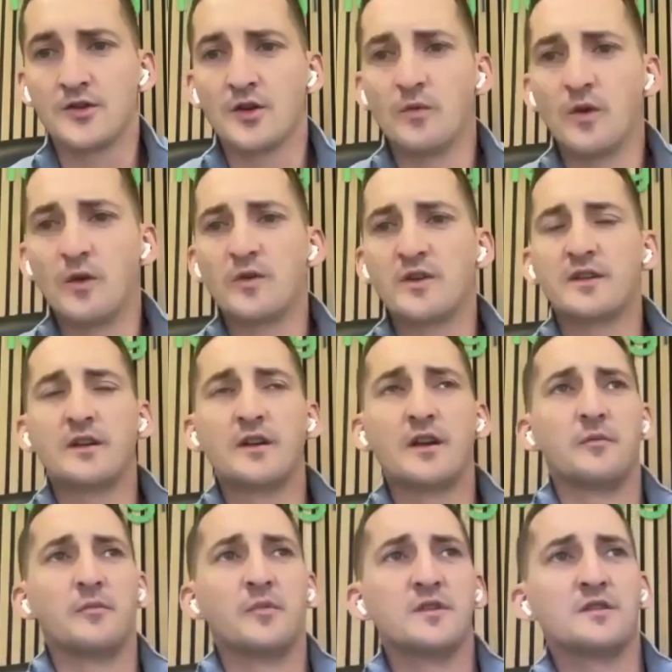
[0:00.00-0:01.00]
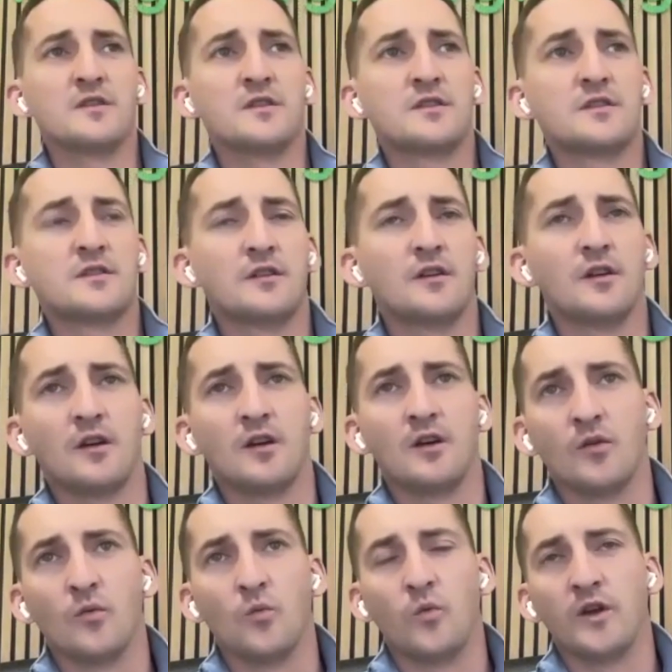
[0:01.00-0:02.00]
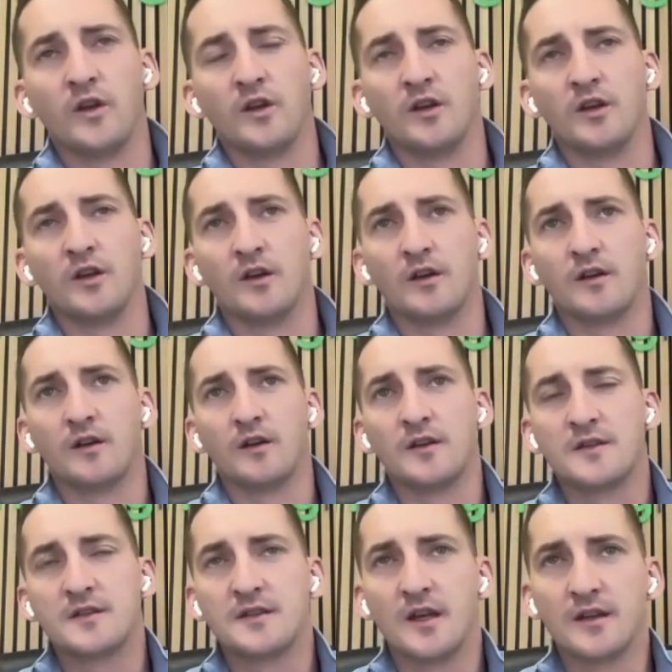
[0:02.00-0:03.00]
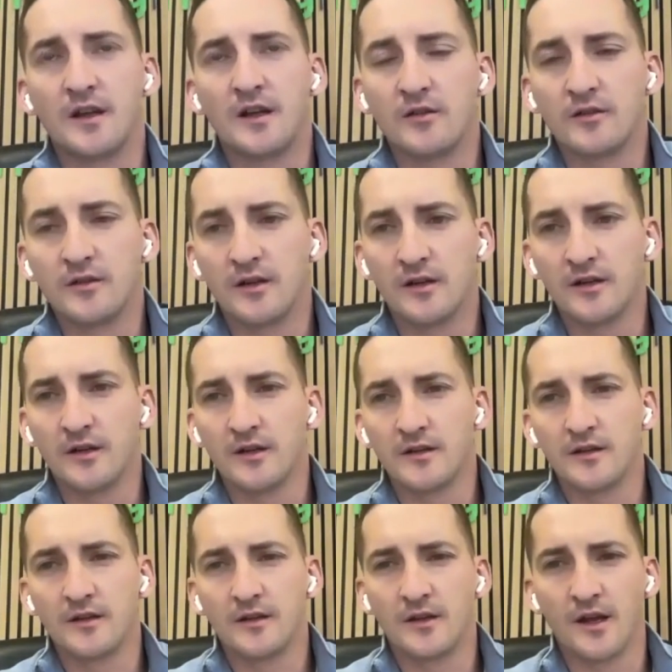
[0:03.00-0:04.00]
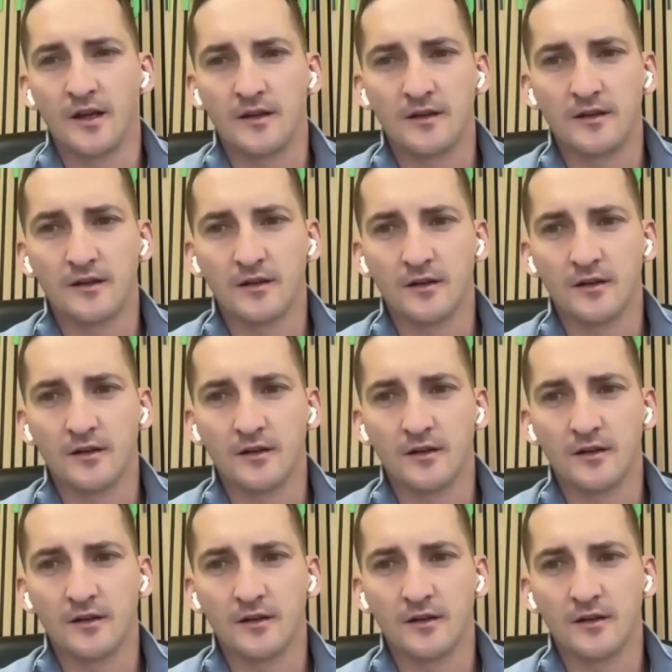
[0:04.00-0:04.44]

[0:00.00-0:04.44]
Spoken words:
So when we started the business, we set our target that